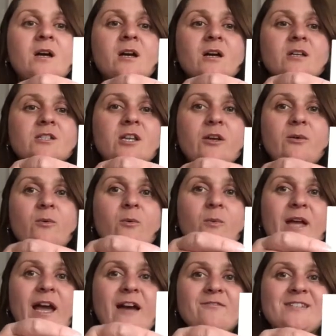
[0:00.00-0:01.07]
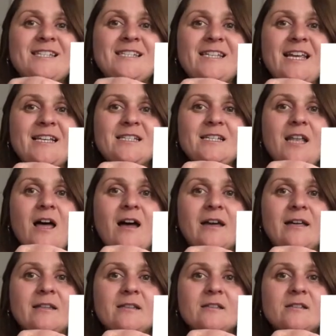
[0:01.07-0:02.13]
So we have 6
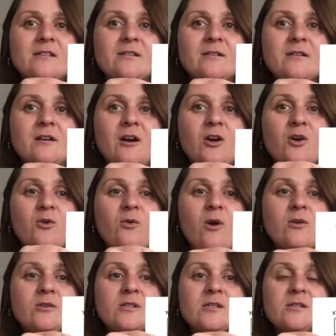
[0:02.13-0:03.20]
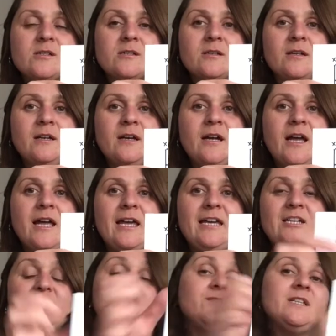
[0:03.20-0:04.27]
lines across.
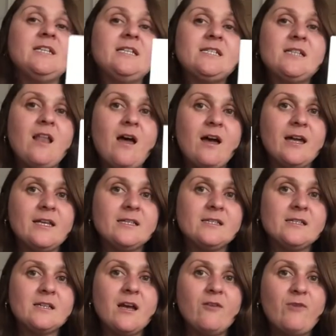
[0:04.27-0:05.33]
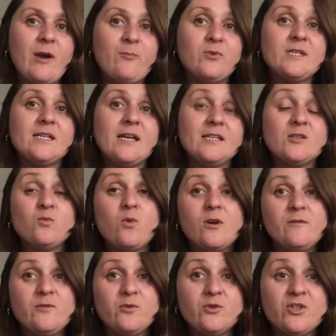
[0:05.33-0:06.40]
Each of these lines represents one of
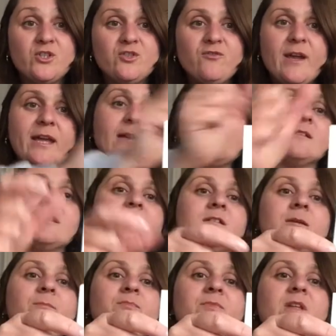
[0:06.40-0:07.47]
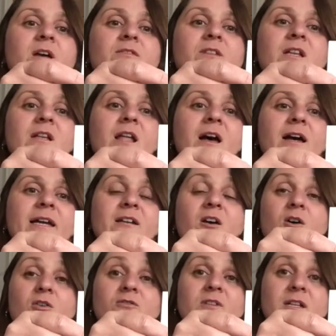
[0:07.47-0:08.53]
your strings. The line
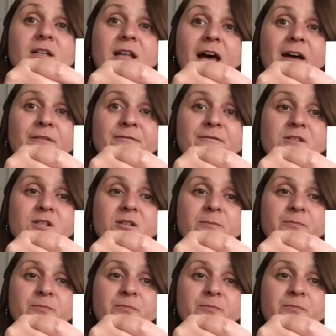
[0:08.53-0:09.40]
on the left